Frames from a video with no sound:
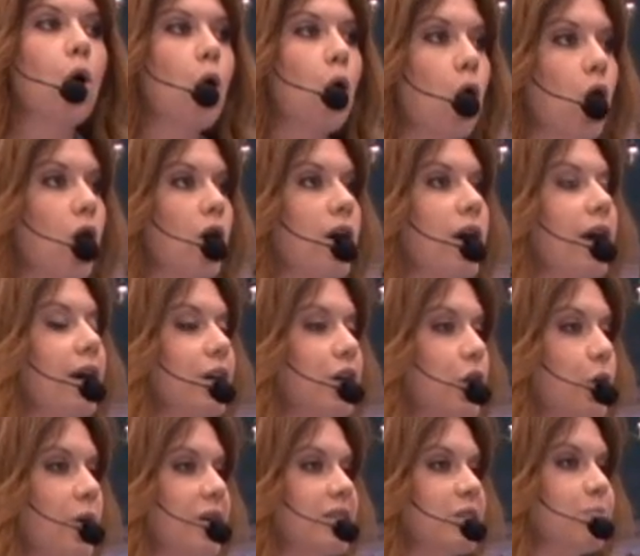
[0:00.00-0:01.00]
or a
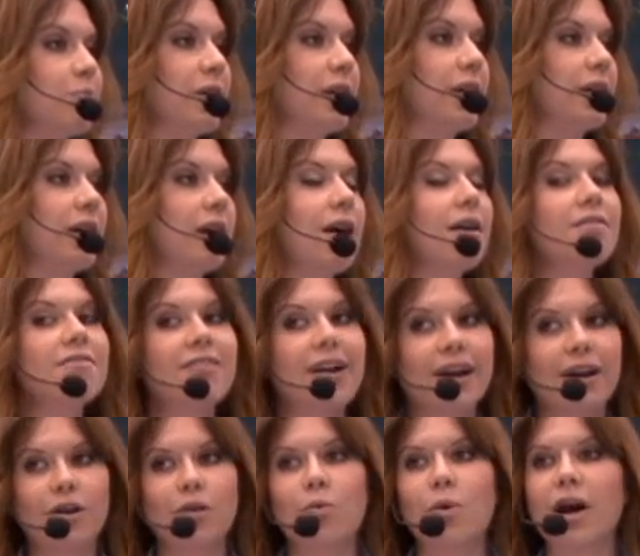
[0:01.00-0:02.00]
U S B
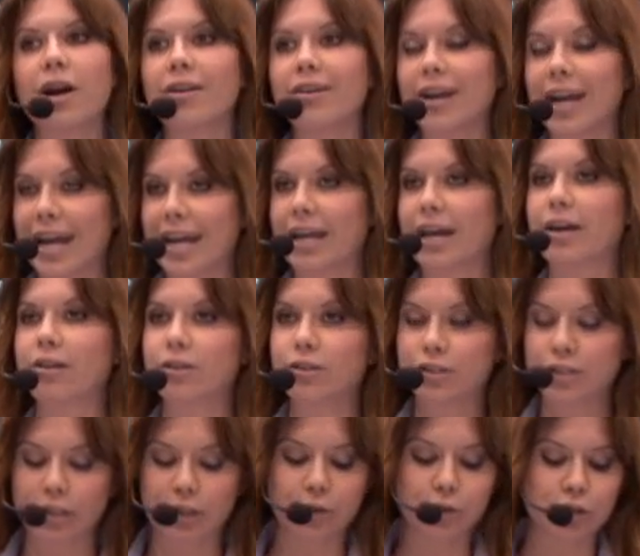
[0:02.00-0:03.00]
FireWire eight hundred
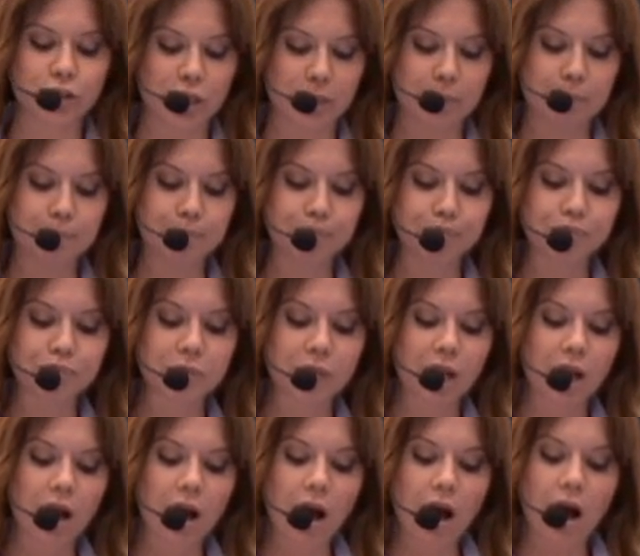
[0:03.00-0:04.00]
solution.
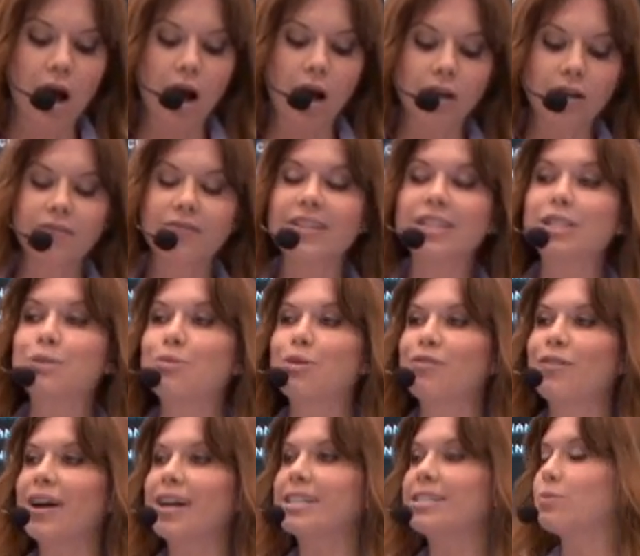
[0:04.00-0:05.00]
All of this
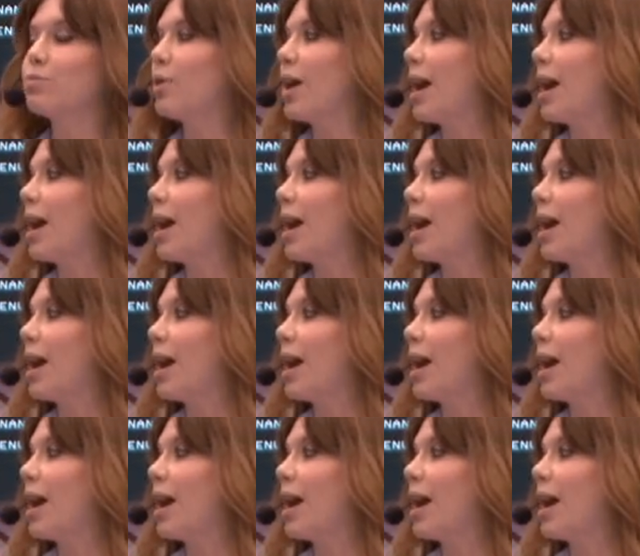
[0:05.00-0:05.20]
provides